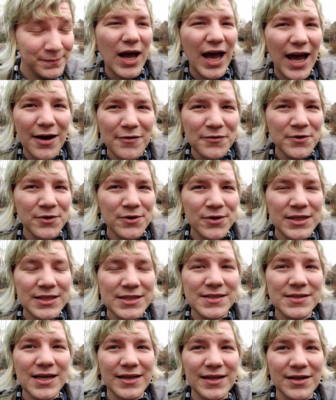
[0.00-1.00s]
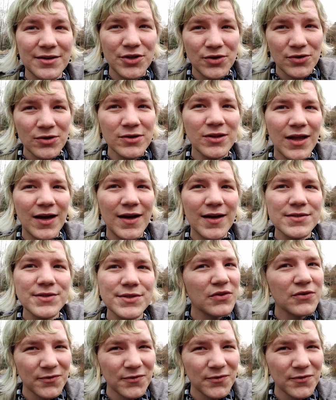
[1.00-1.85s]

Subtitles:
After it's internalized,